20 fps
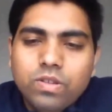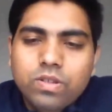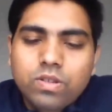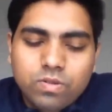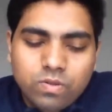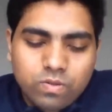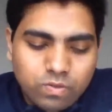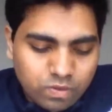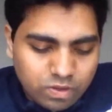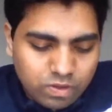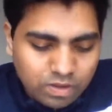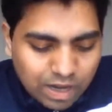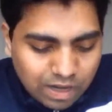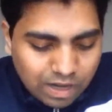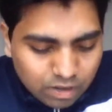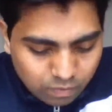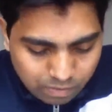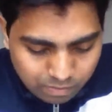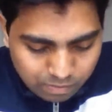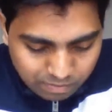So
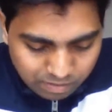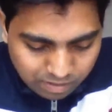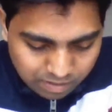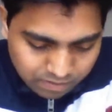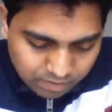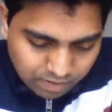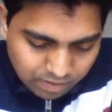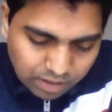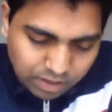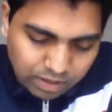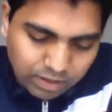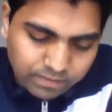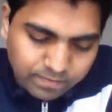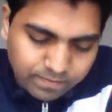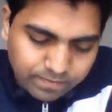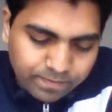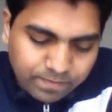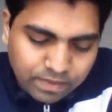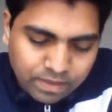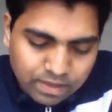that will be really,
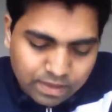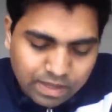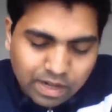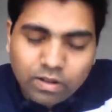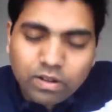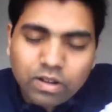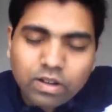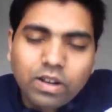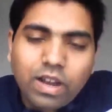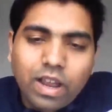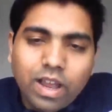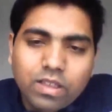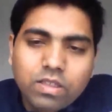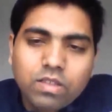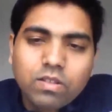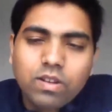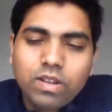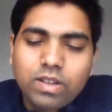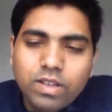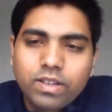it will
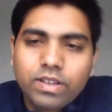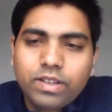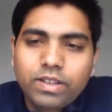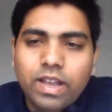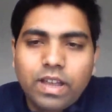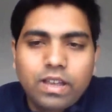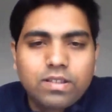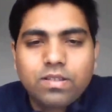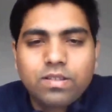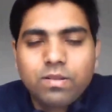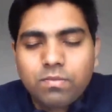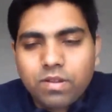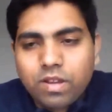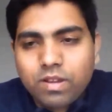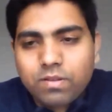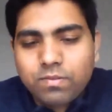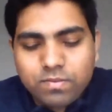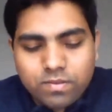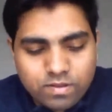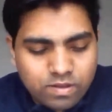actually can
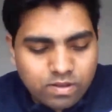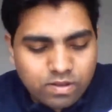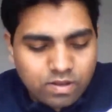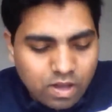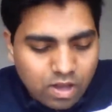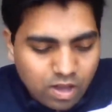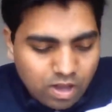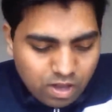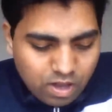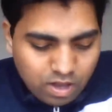sometimes